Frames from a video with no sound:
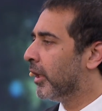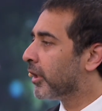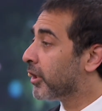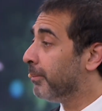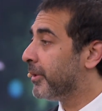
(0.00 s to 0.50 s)

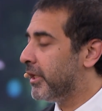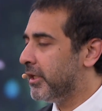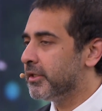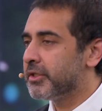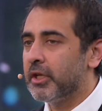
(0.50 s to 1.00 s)

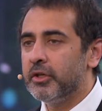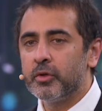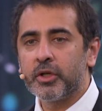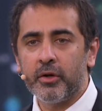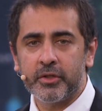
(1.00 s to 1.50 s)
companies and new
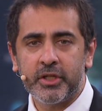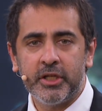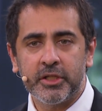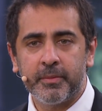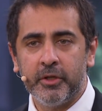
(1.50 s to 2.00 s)

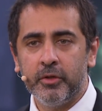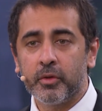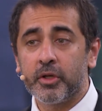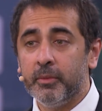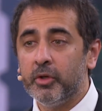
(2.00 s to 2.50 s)
currencies, but new
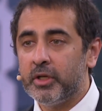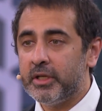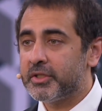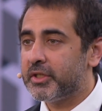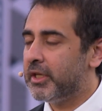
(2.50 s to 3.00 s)

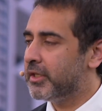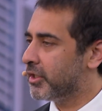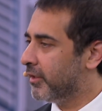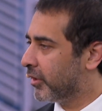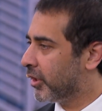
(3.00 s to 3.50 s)
communities, cities,
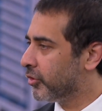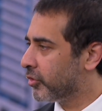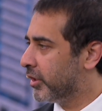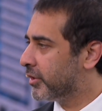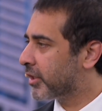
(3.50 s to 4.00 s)
and even
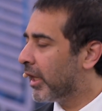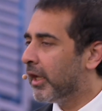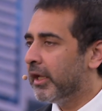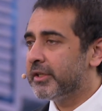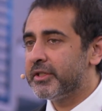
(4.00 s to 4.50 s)
countries
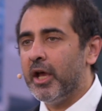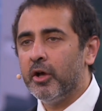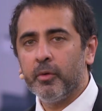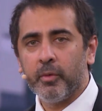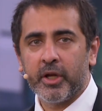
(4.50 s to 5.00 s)
is
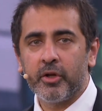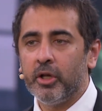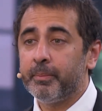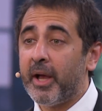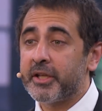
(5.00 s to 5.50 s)
now what I
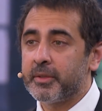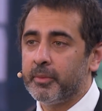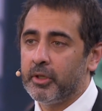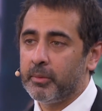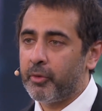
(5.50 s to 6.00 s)
call
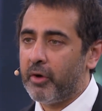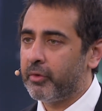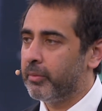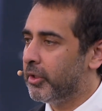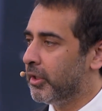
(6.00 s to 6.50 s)
possible,
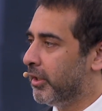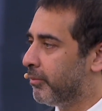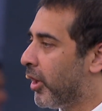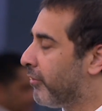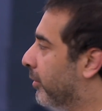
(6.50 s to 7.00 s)
preferable, and
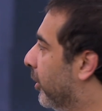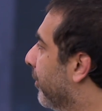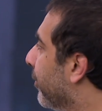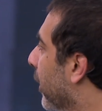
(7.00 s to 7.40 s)
profitable.